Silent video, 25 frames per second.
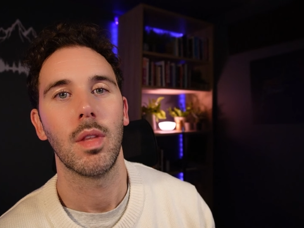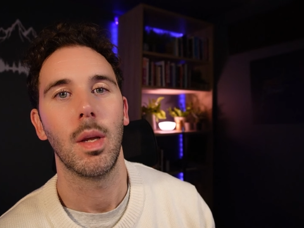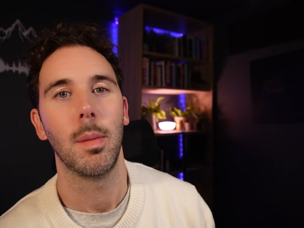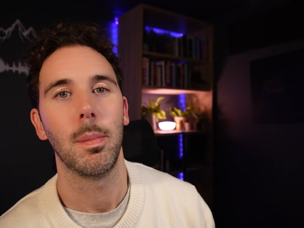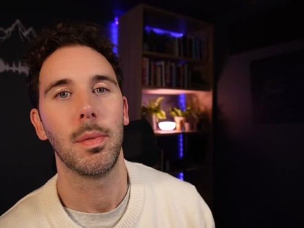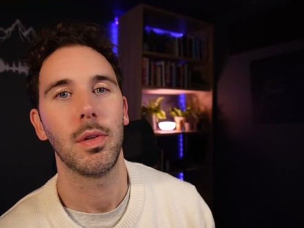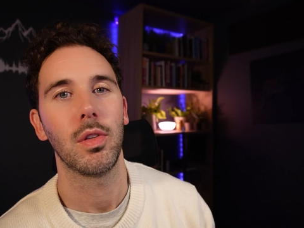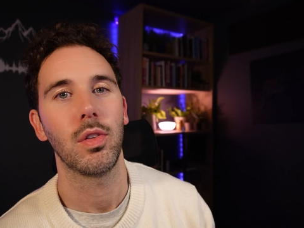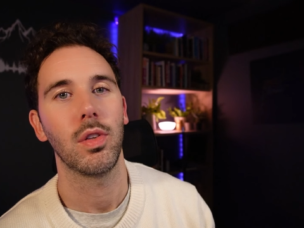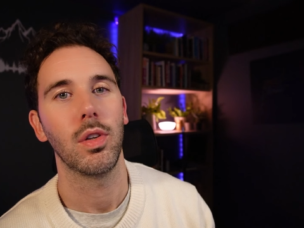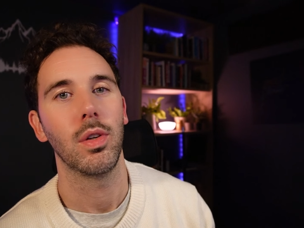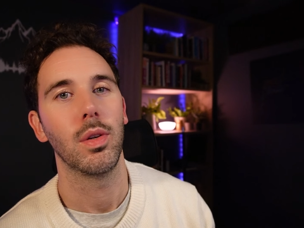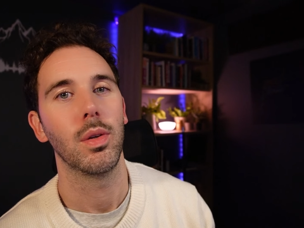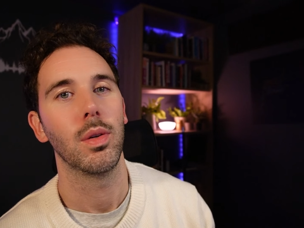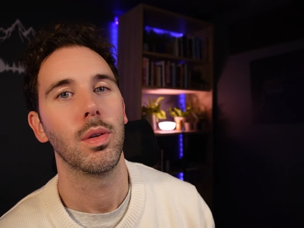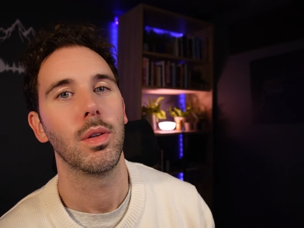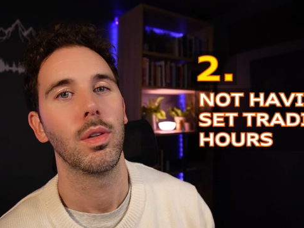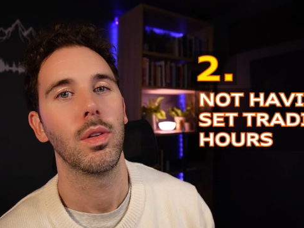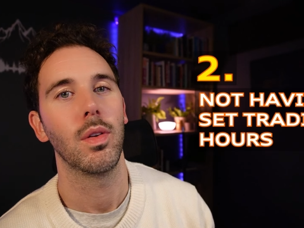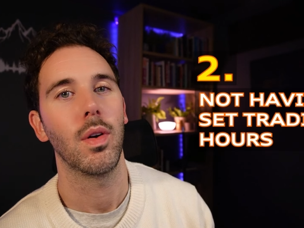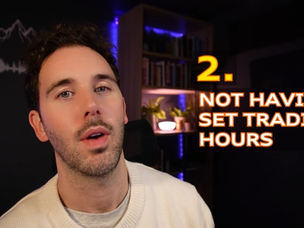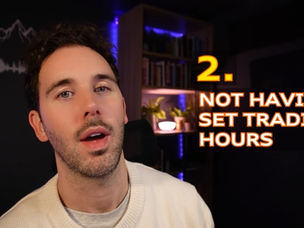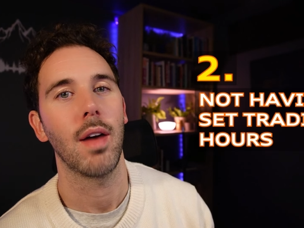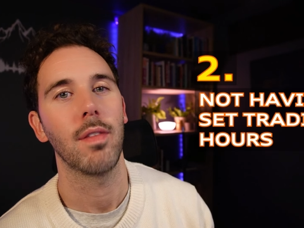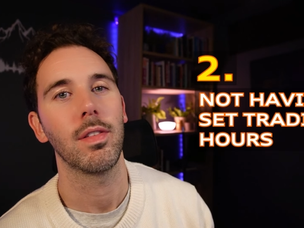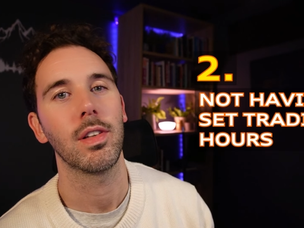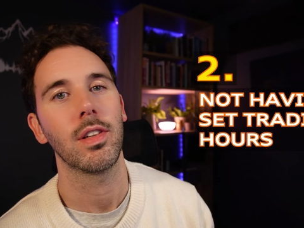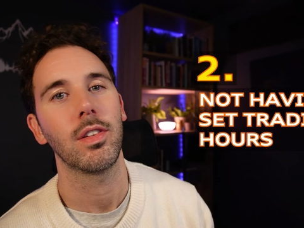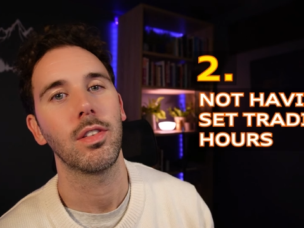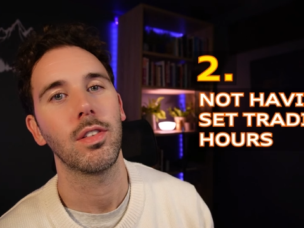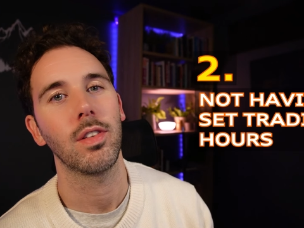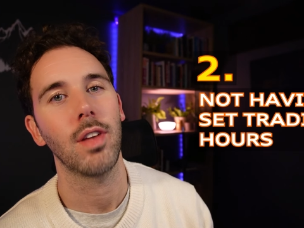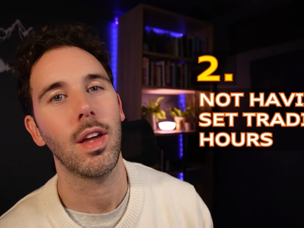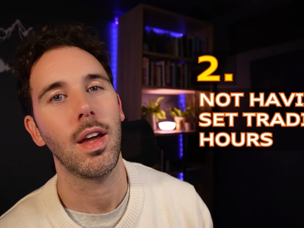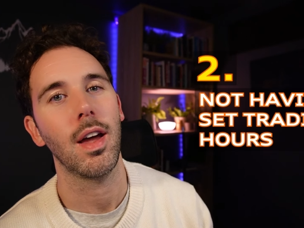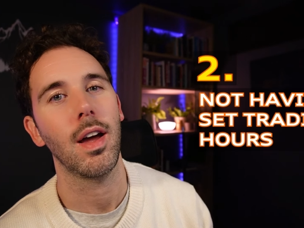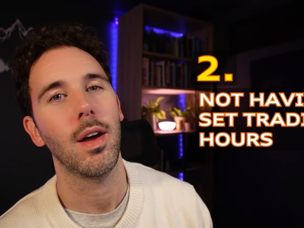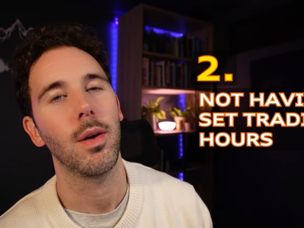Number 2, not having
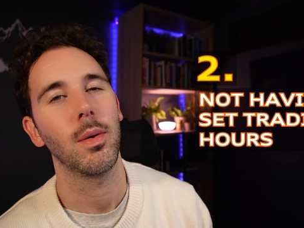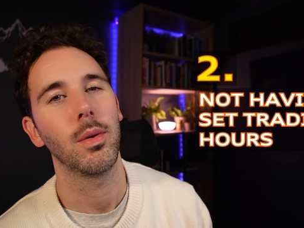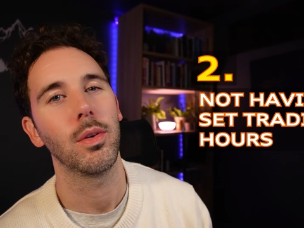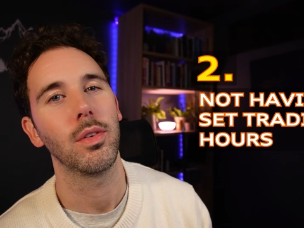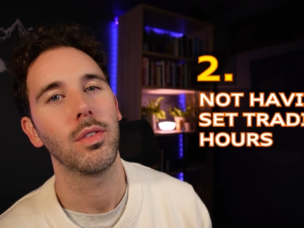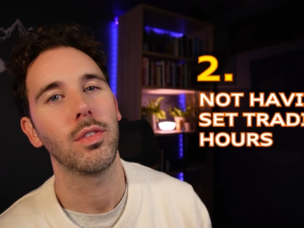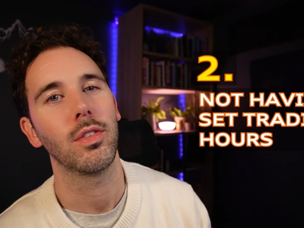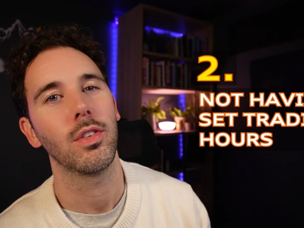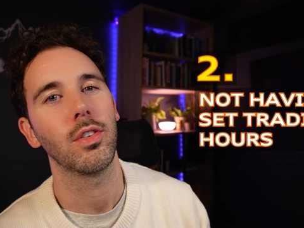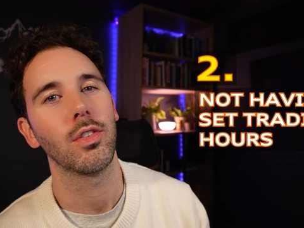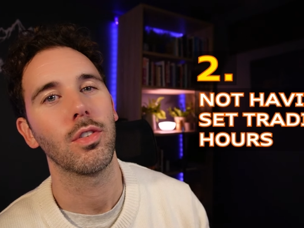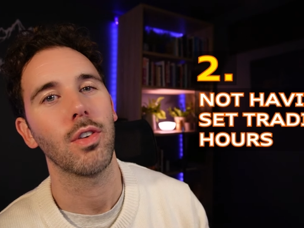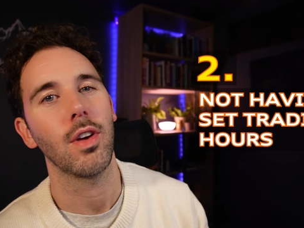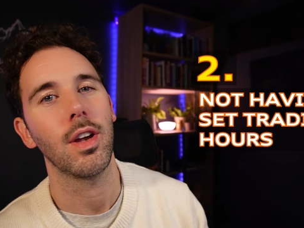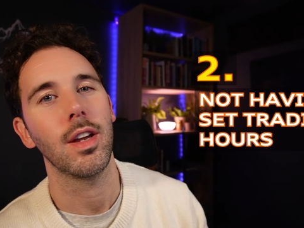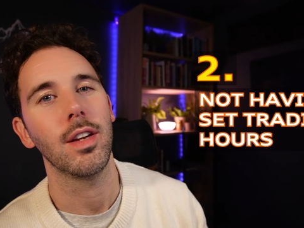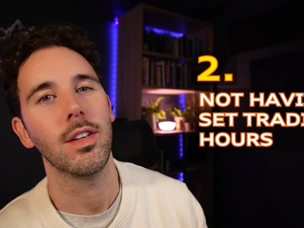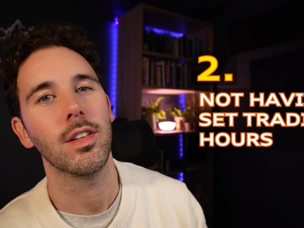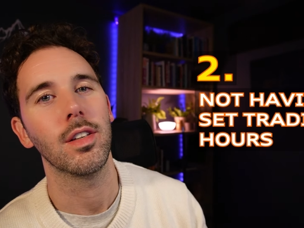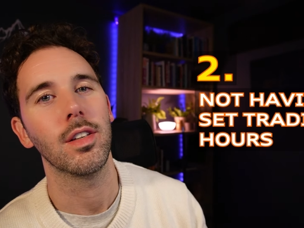set hours to trade